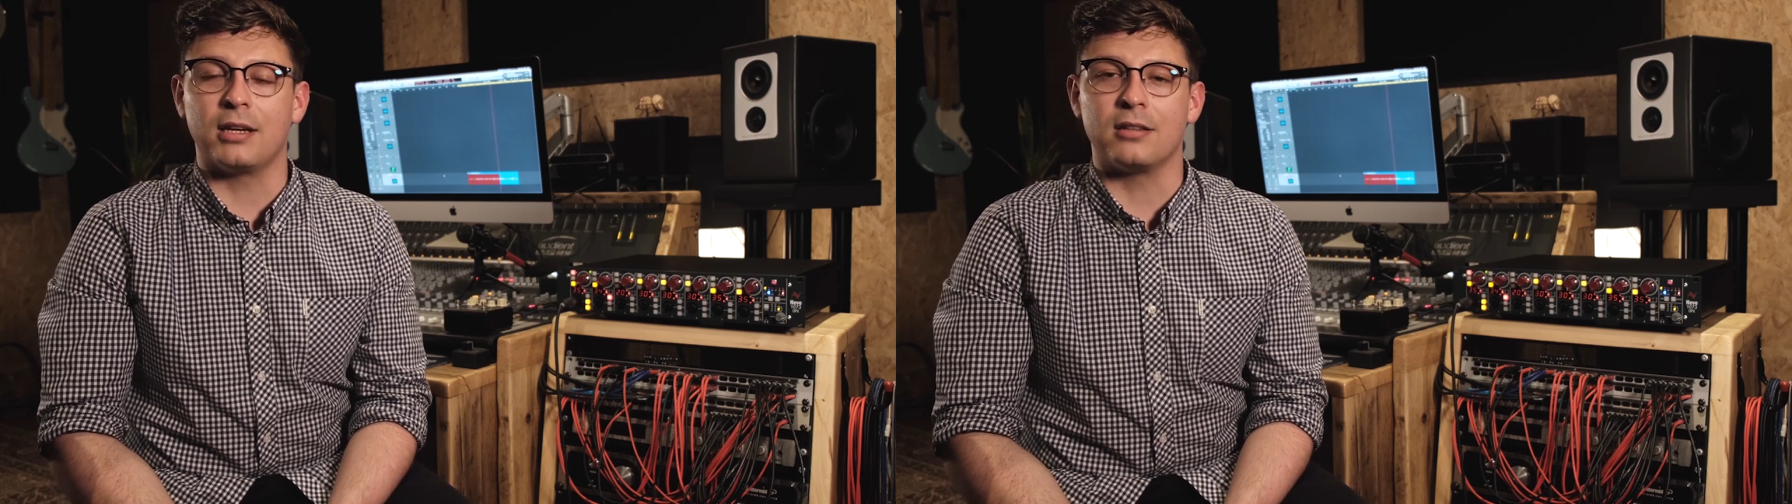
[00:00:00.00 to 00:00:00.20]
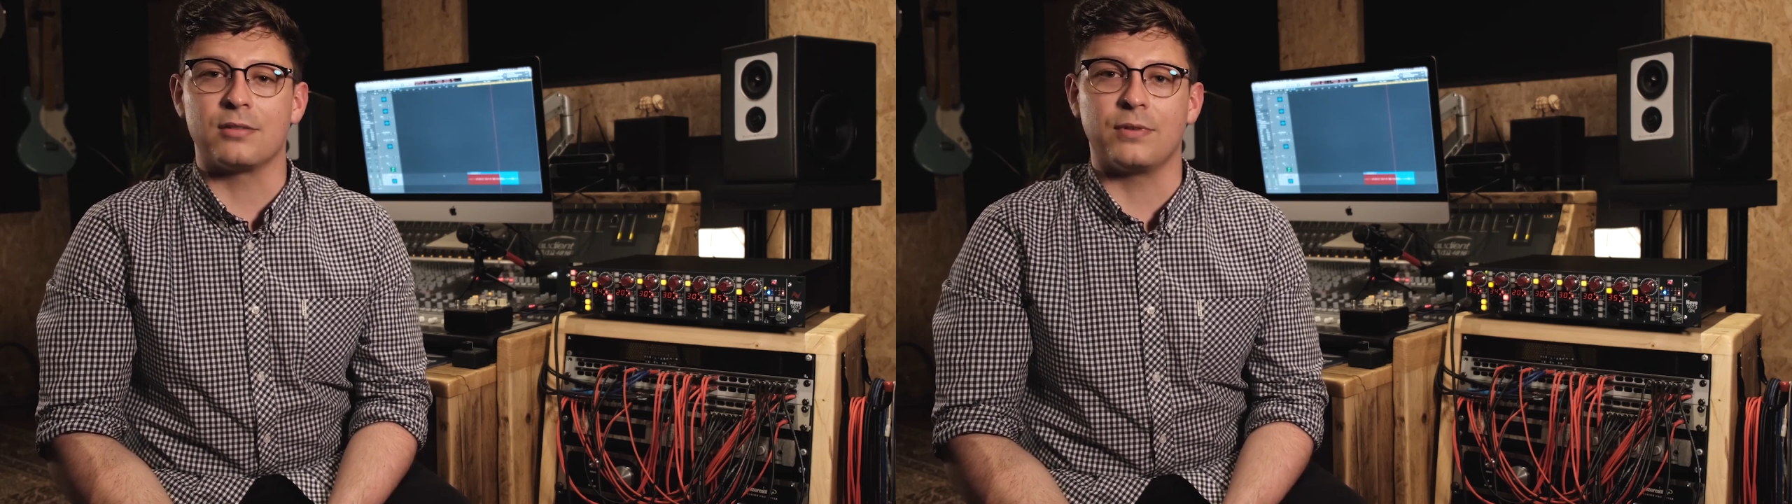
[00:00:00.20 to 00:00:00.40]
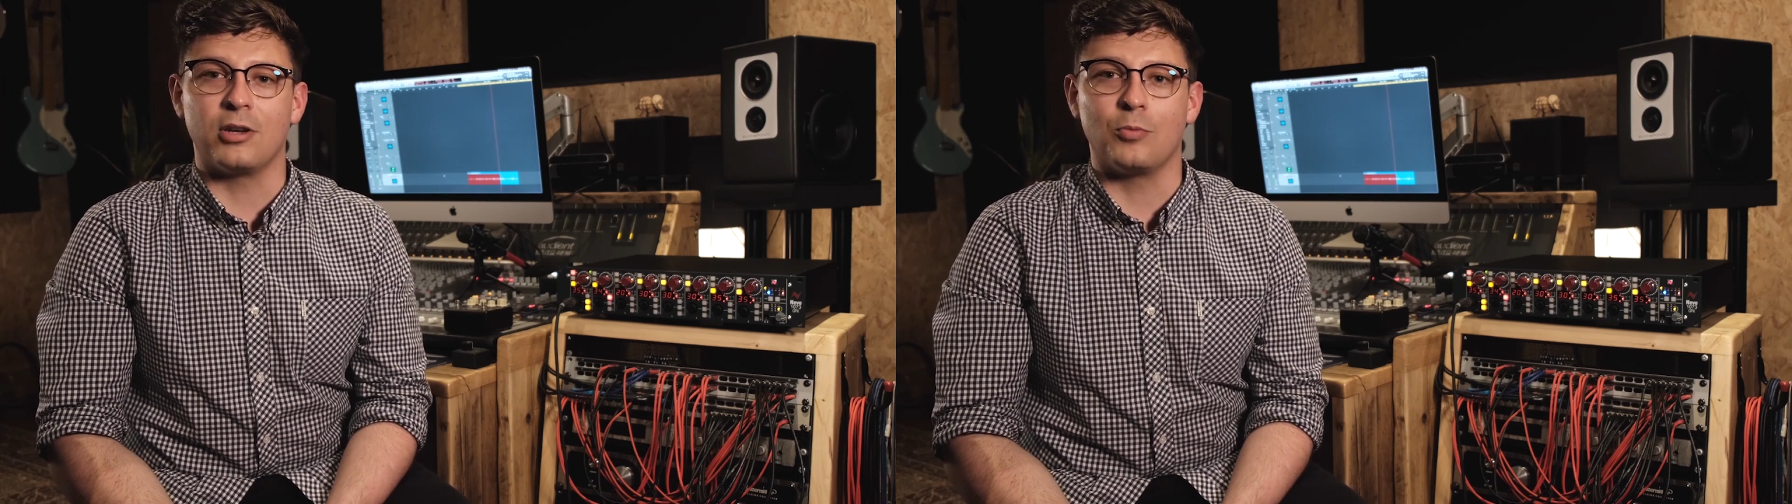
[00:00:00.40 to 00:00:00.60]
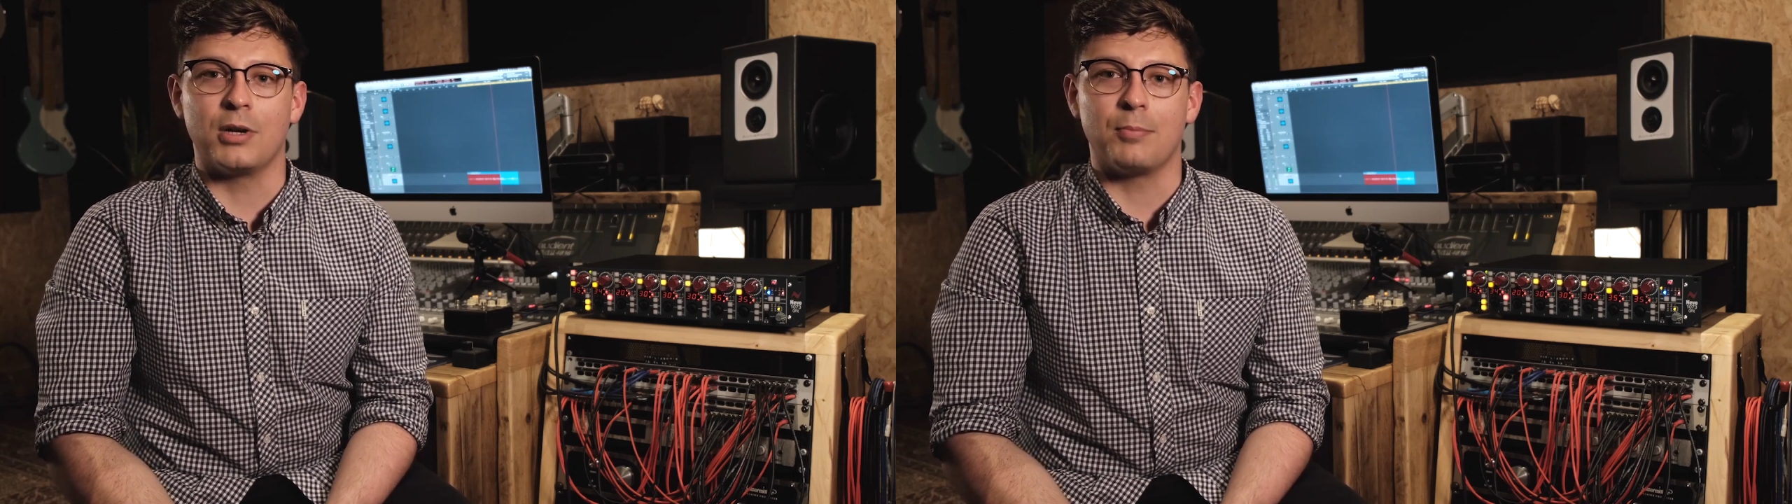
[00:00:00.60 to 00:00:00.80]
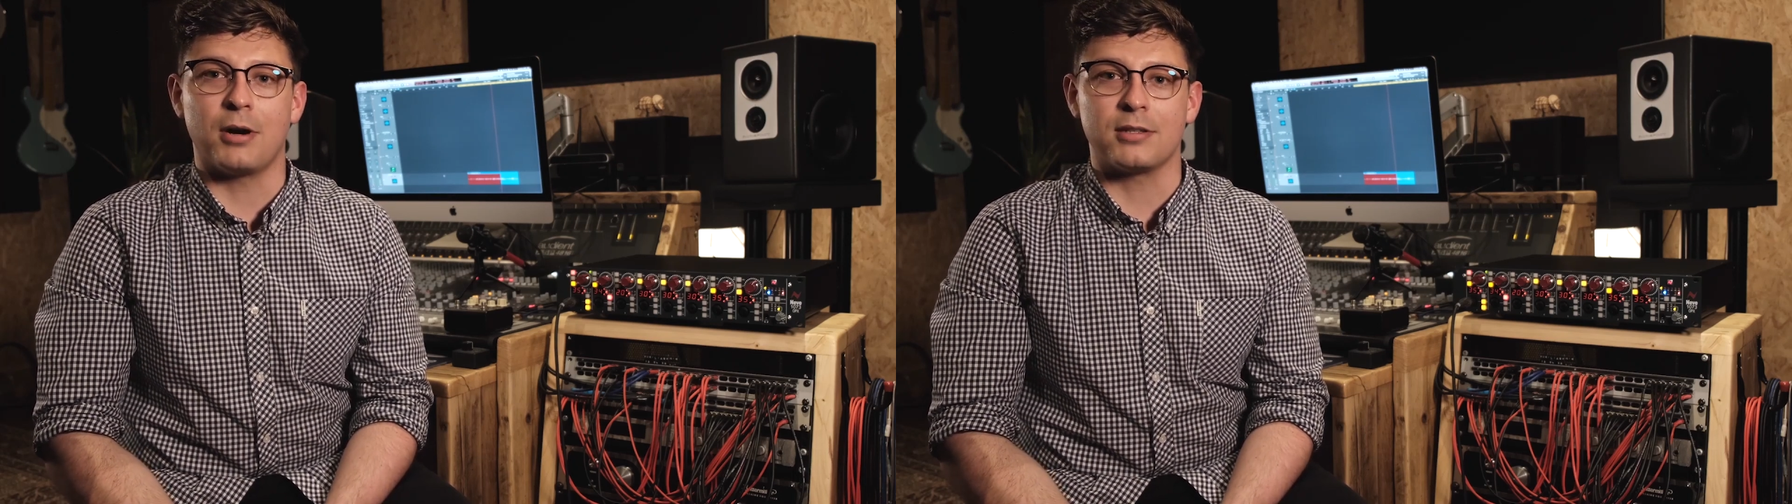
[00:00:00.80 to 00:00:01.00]
letting this
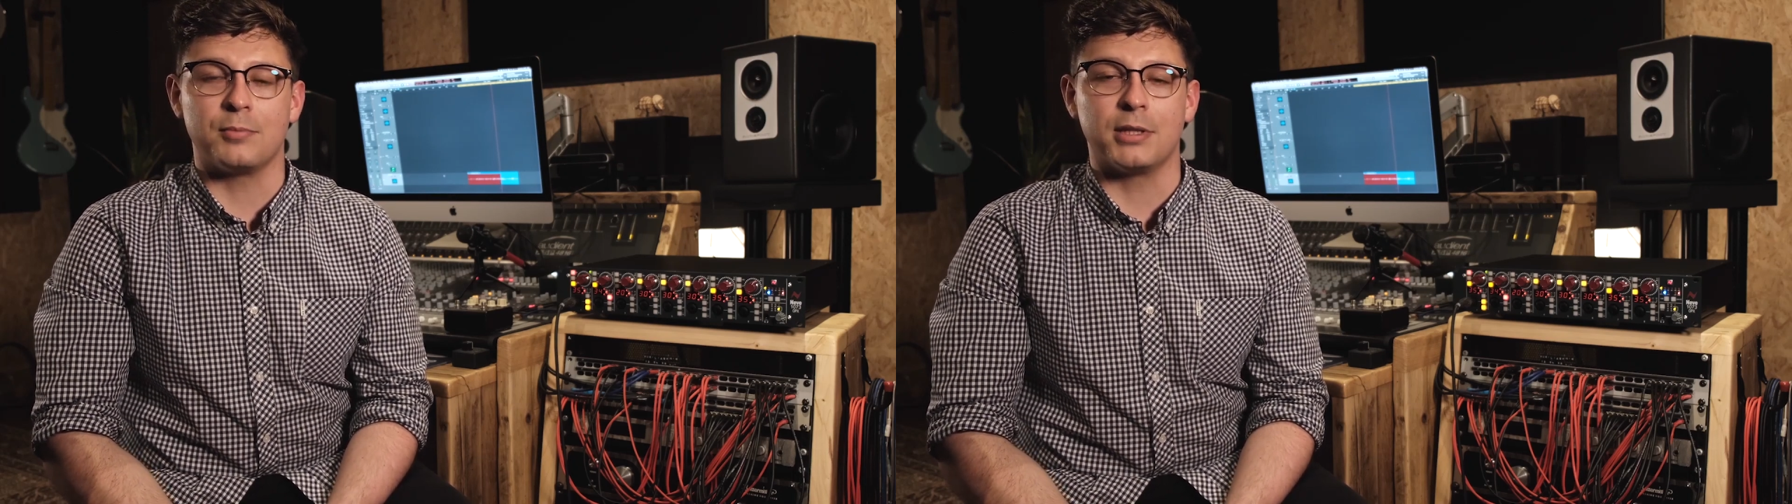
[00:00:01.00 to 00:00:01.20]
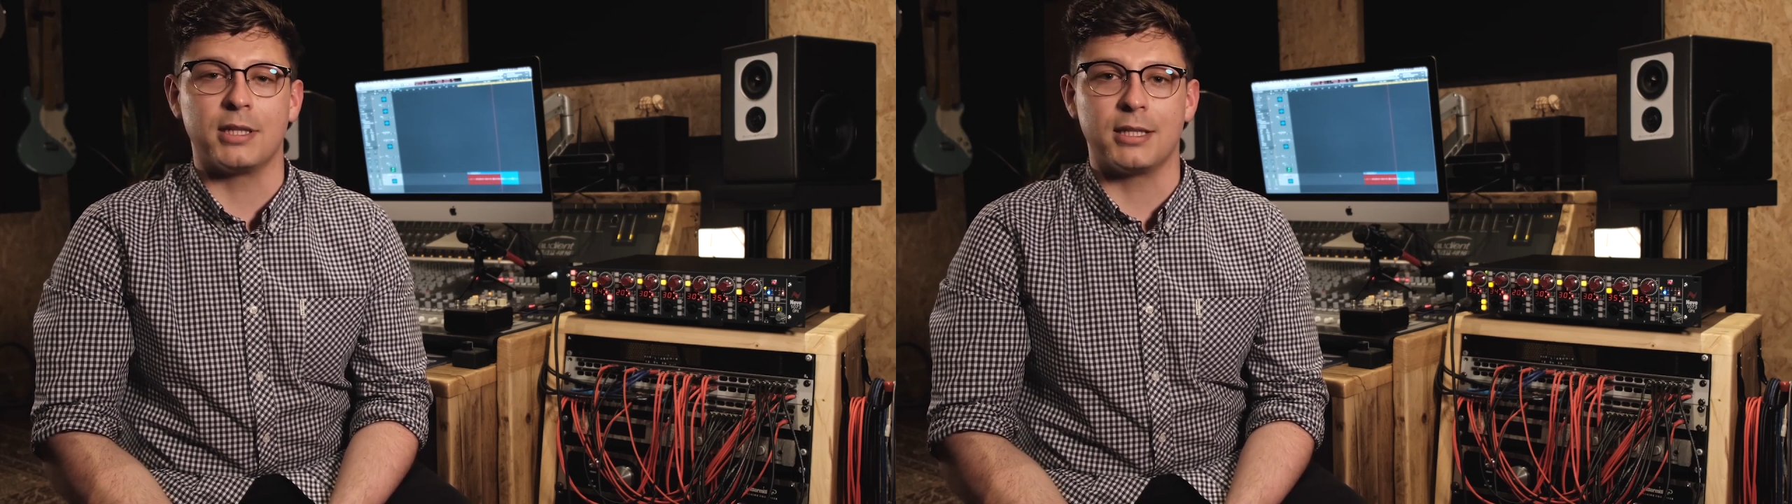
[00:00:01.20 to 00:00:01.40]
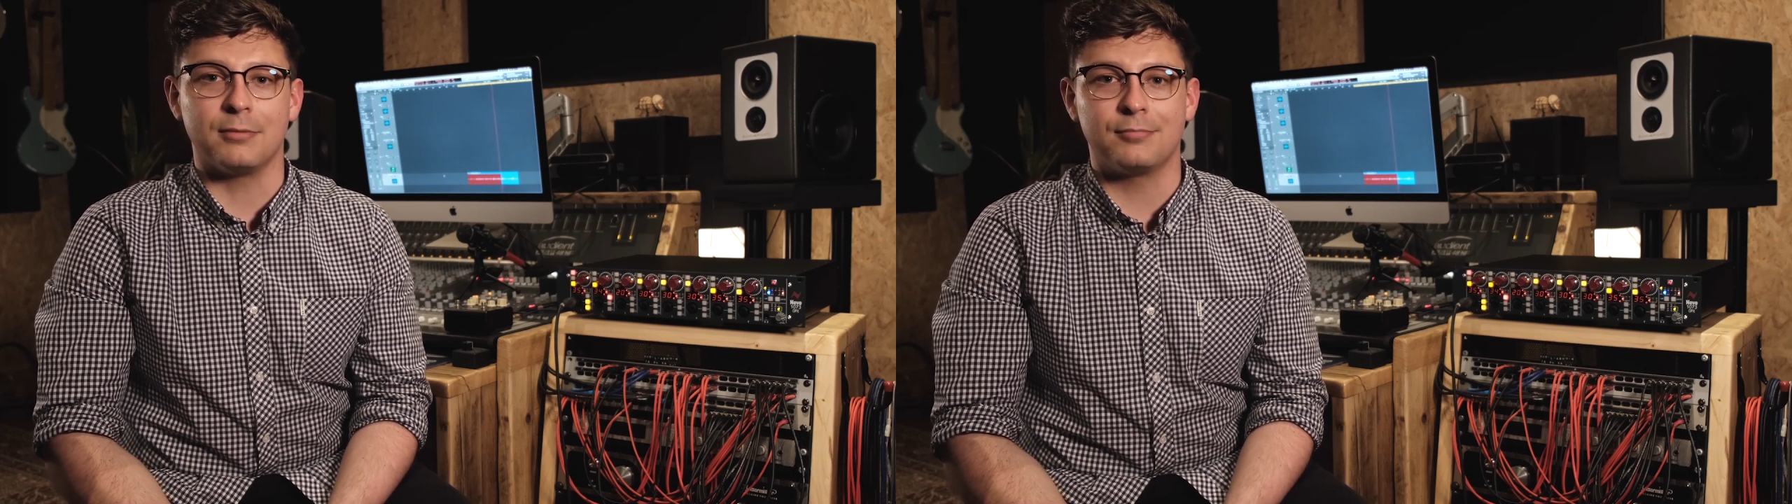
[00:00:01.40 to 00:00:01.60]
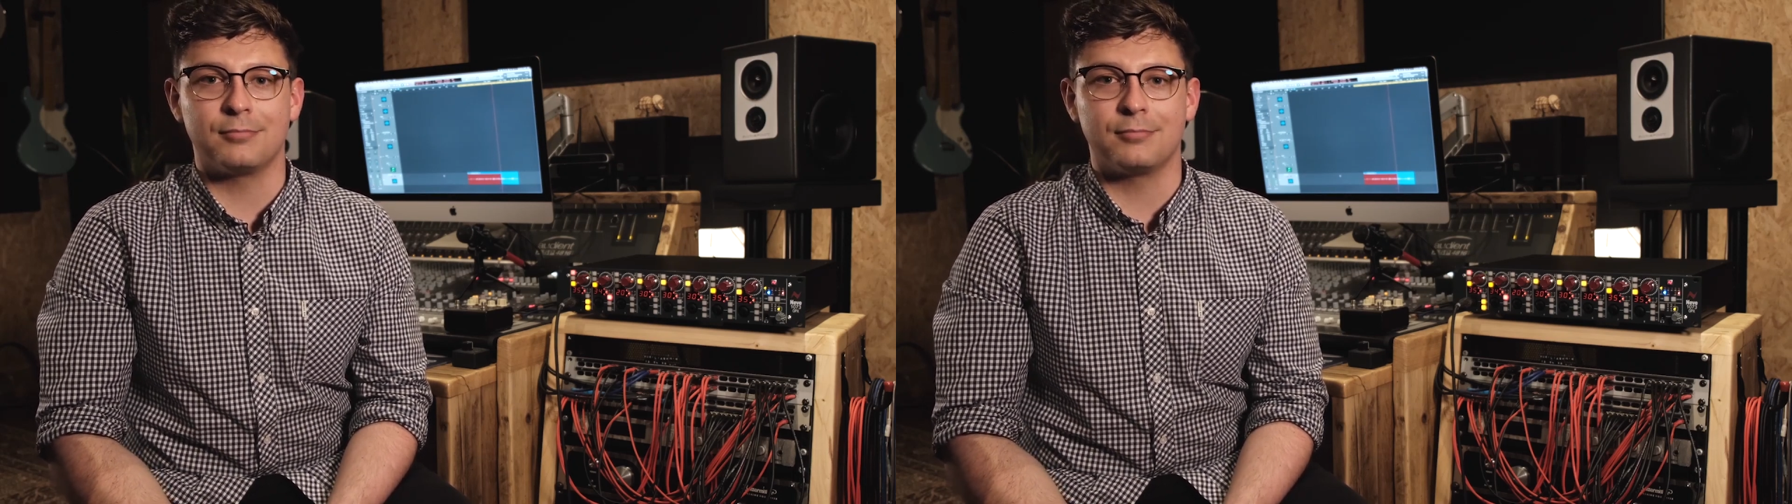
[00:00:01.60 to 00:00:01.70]
video be a possibility.